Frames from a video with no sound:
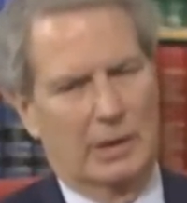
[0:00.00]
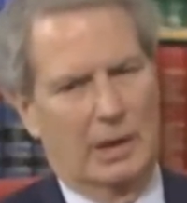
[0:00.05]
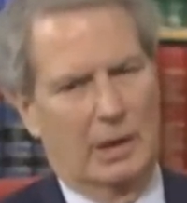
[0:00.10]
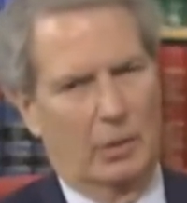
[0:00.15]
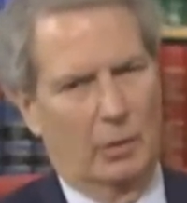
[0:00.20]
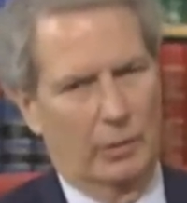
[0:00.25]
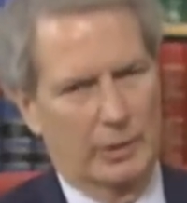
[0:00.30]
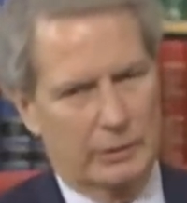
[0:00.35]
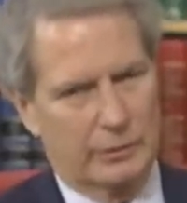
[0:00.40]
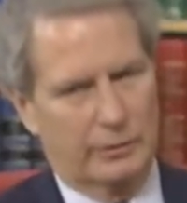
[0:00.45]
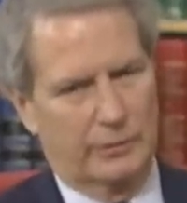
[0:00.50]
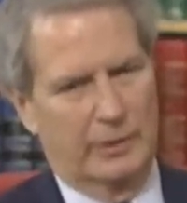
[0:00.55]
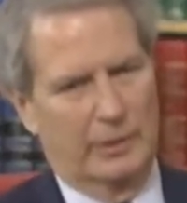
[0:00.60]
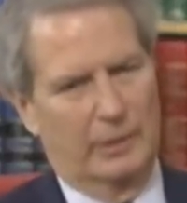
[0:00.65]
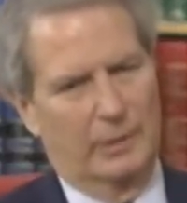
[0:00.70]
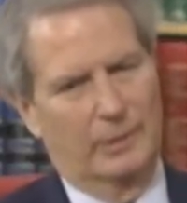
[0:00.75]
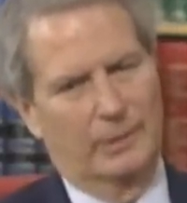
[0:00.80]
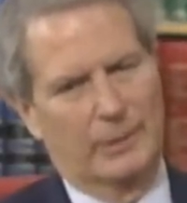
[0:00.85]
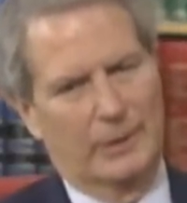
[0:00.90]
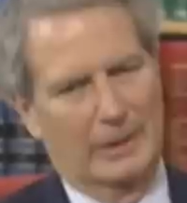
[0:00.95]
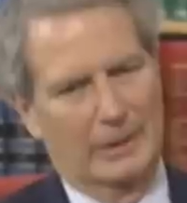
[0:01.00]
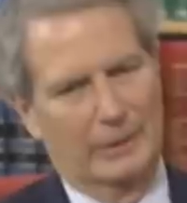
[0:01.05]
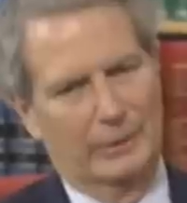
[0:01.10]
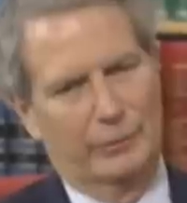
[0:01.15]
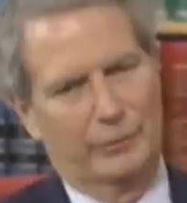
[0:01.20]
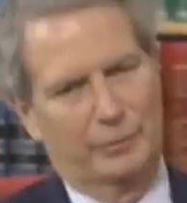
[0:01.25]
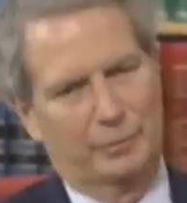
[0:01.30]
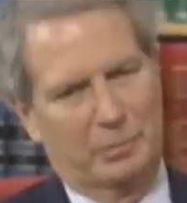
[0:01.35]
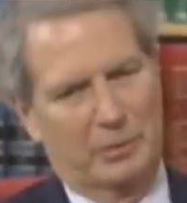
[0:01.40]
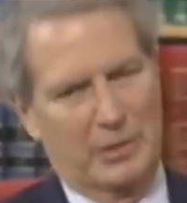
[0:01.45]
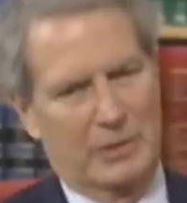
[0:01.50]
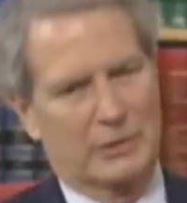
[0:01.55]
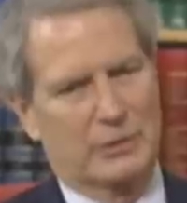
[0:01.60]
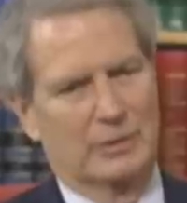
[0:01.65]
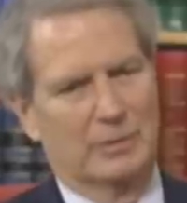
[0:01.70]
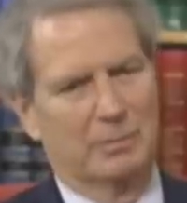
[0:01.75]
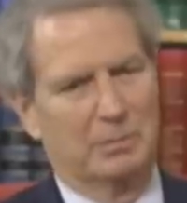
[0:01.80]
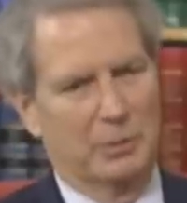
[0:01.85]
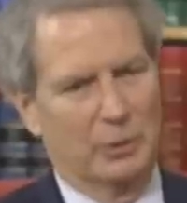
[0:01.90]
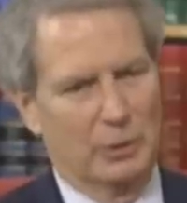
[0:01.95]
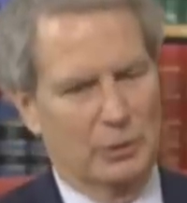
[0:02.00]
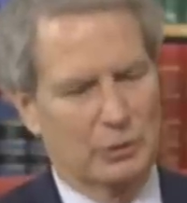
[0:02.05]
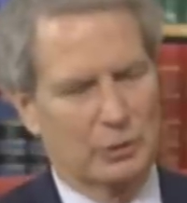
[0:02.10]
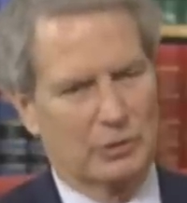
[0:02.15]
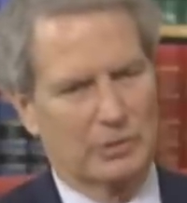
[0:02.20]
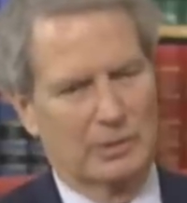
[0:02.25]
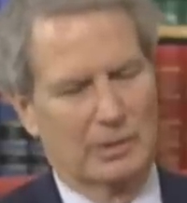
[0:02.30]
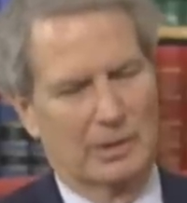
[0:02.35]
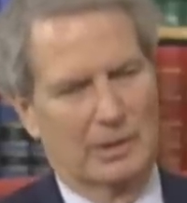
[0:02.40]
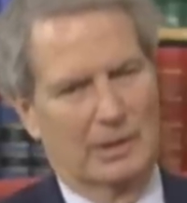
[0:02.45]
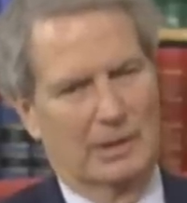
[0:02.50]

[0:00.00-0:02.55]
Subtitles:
I always felt that if President Bush,